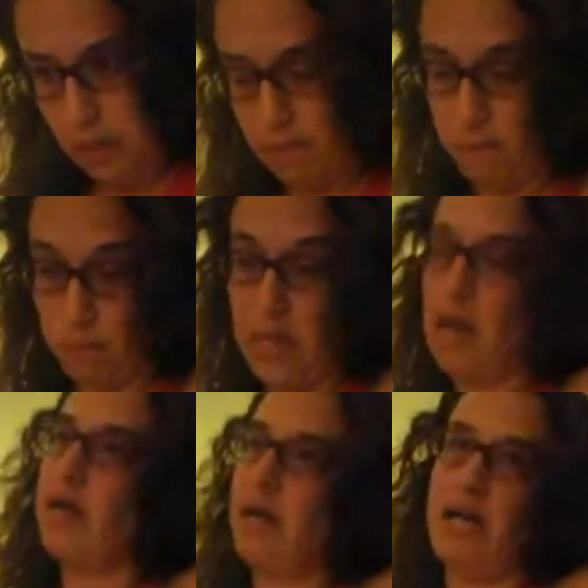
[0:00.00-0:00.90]
if
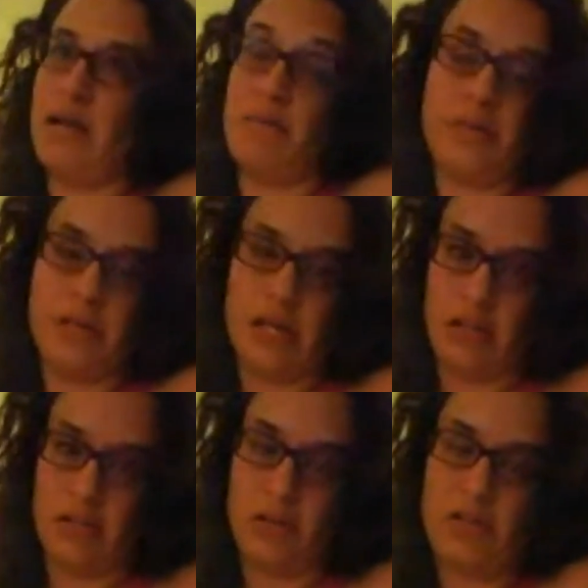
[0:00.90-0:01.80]
without God I'm nothing.
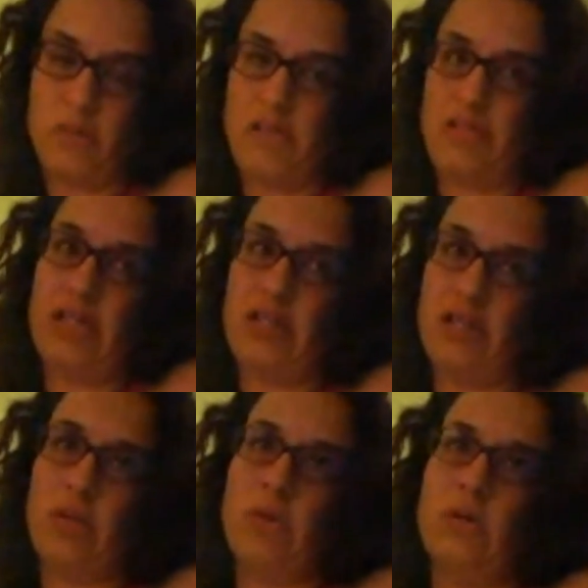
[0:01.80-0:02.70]
There's only so much I can
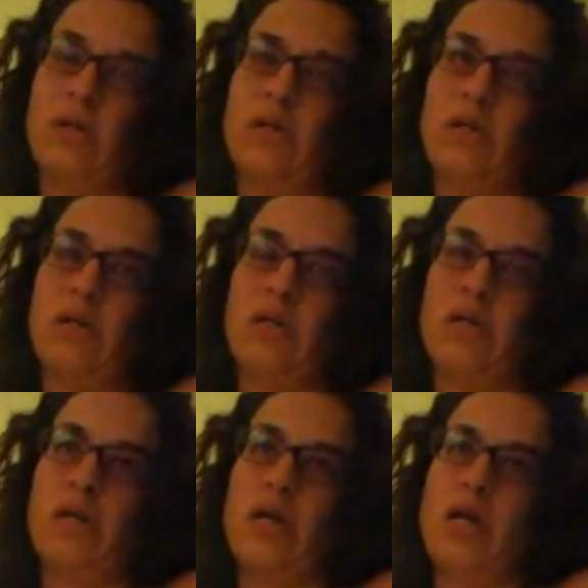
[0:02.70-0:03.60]
do
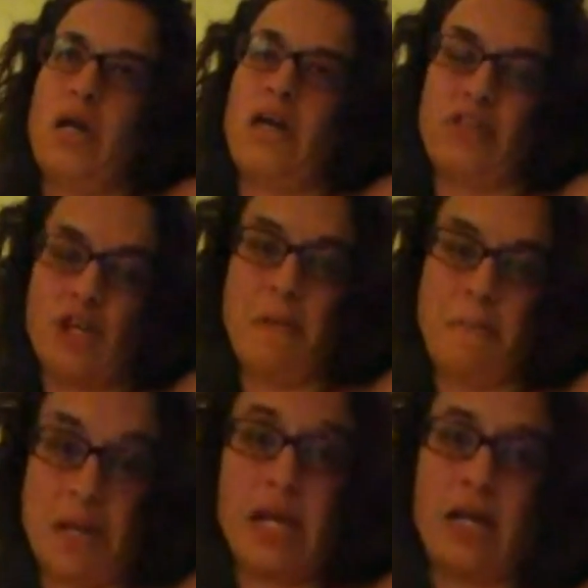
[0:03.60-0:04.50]
as a human
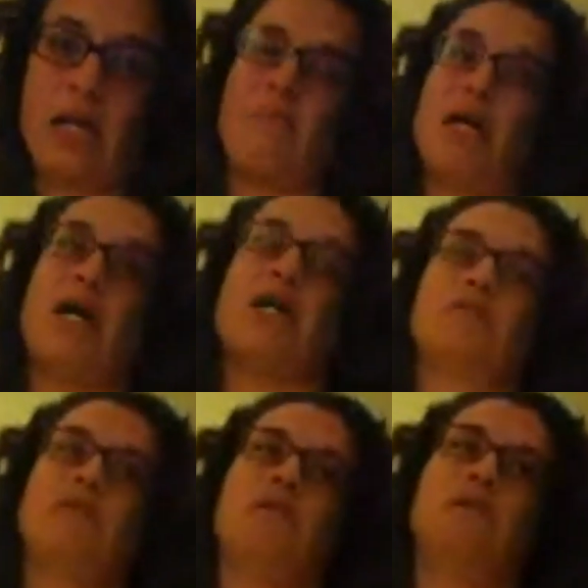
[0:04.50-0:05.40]
being. I'm
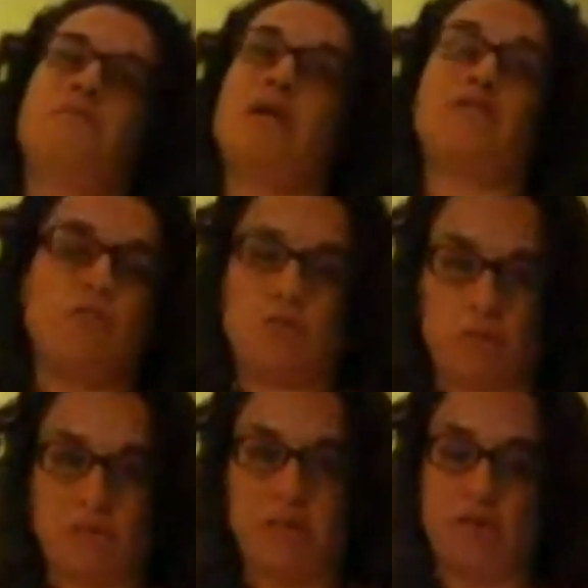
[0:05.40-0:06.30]
not
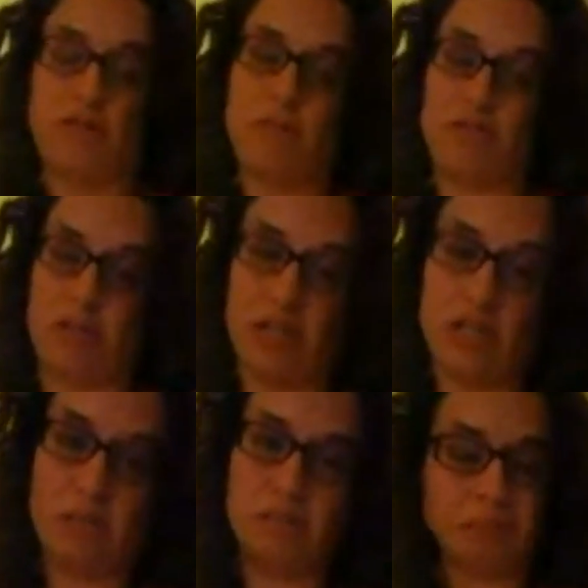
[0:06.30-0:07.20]
Superwoman. There's only so much I can
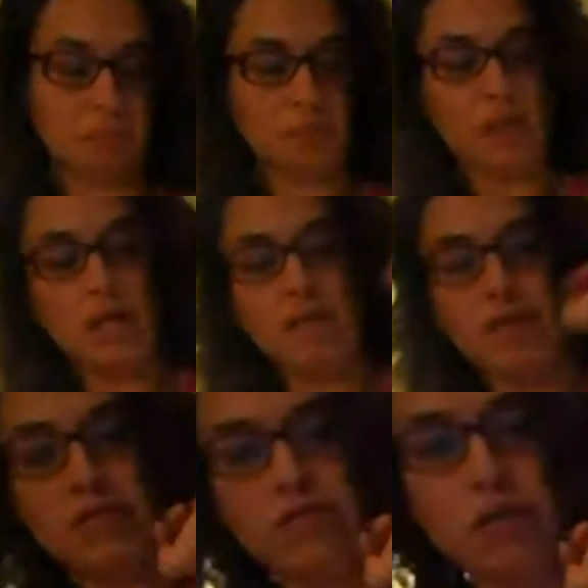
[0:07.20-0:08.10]
do. I've
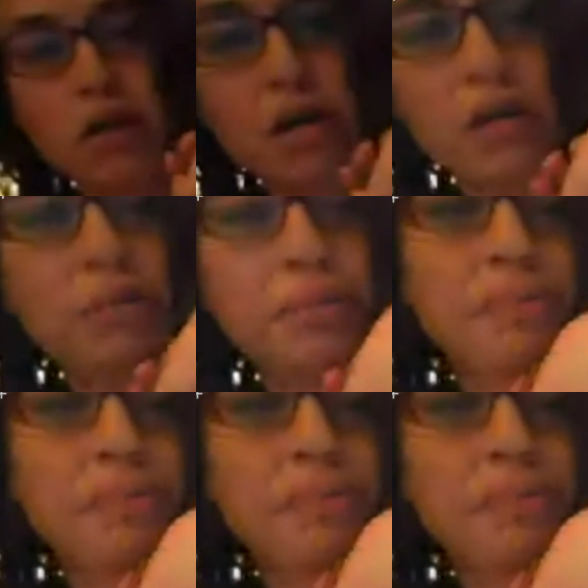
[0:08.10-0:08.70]
got a scar